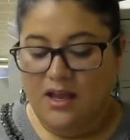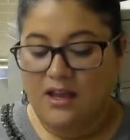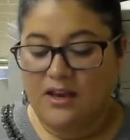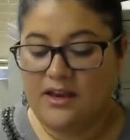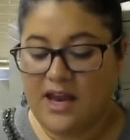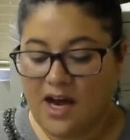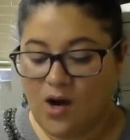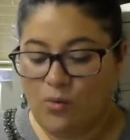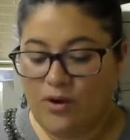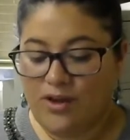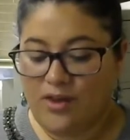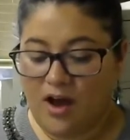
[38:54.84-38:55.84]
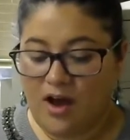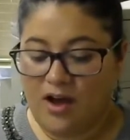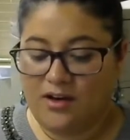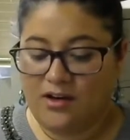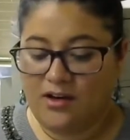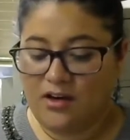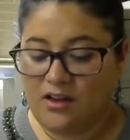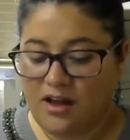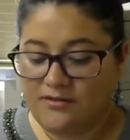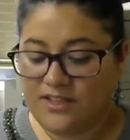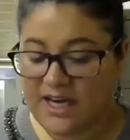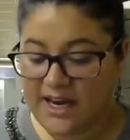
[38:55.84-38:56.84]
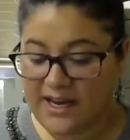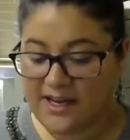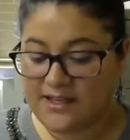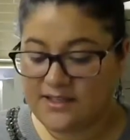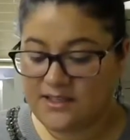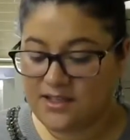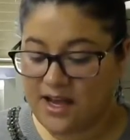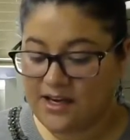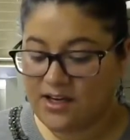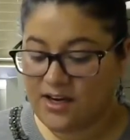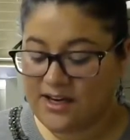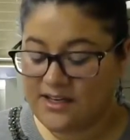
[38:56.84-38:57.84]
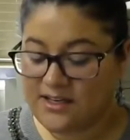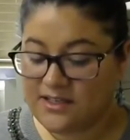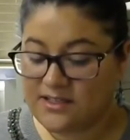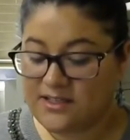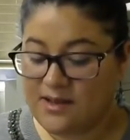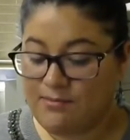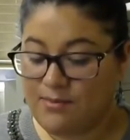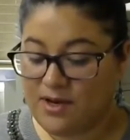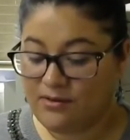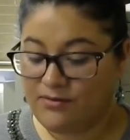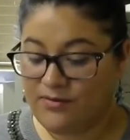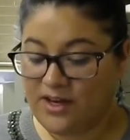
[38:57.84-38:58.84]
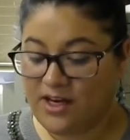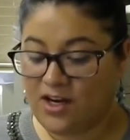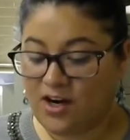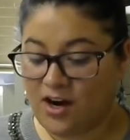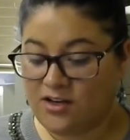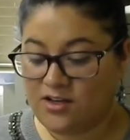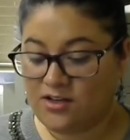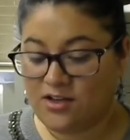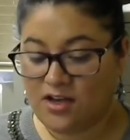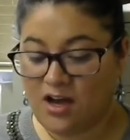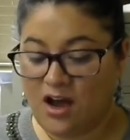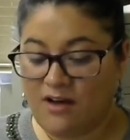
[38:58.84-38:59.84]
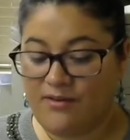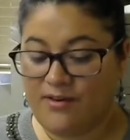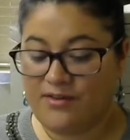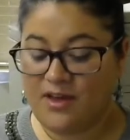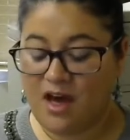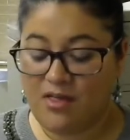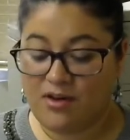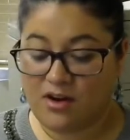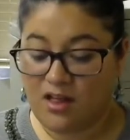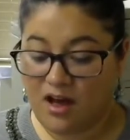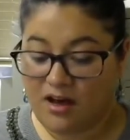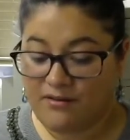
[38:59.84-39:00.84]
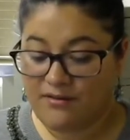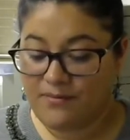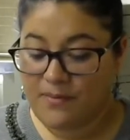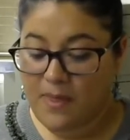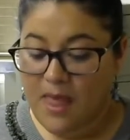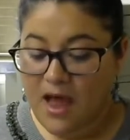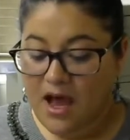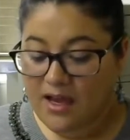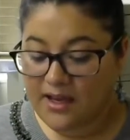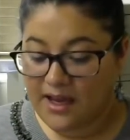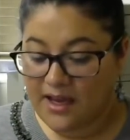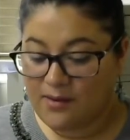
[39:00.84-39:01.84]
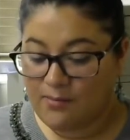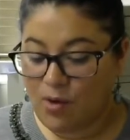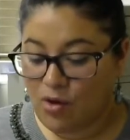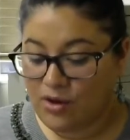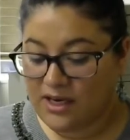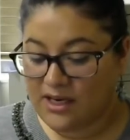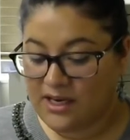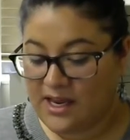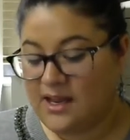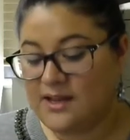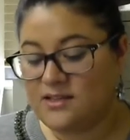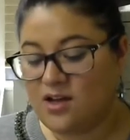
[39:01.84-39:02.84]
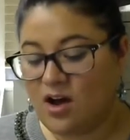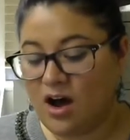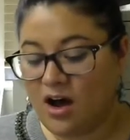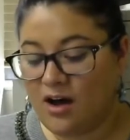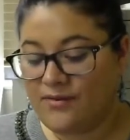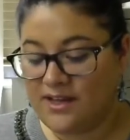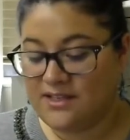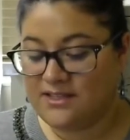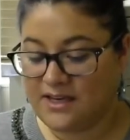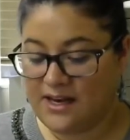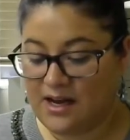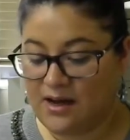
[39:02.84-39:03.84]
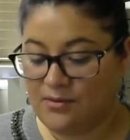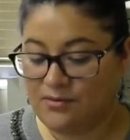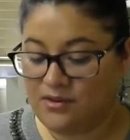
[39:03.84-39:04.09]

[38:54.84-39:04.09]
Now with ungloved hands, slide your index and middle finger under the cuff of the other glove. Again, pulling it off inside out.